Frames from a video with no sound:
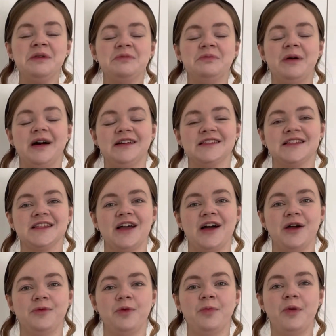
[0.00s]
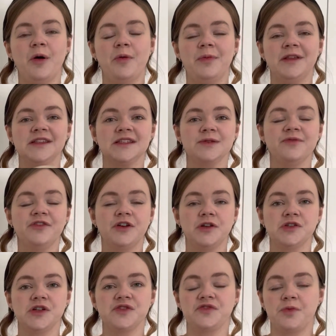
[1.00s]
but I will pop in some
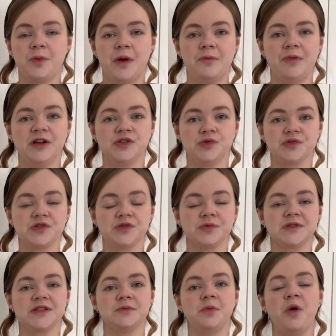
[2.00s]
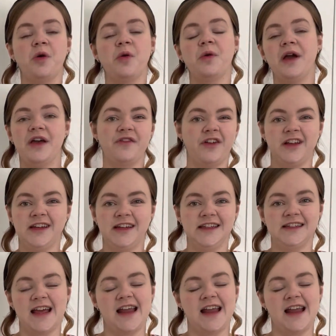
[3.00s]
photos from when my daughter was small if I need